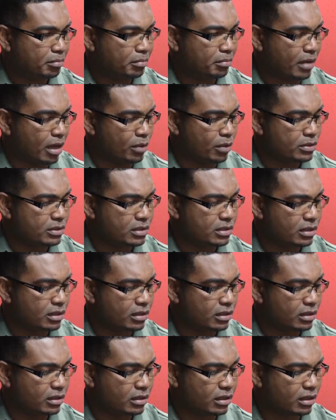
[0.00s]
I would
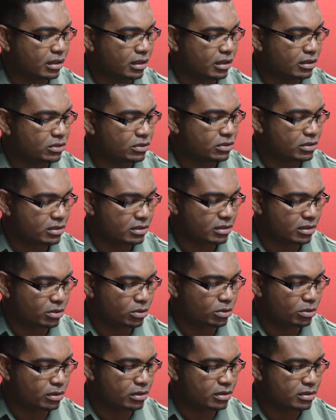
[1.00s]
say to the
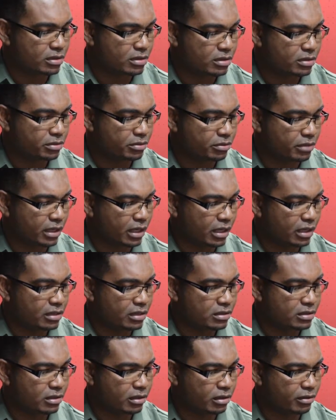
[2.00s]
stakeholders,
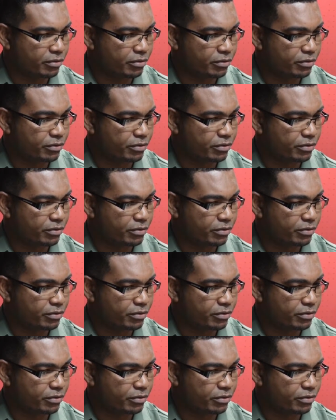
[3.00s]
regardless of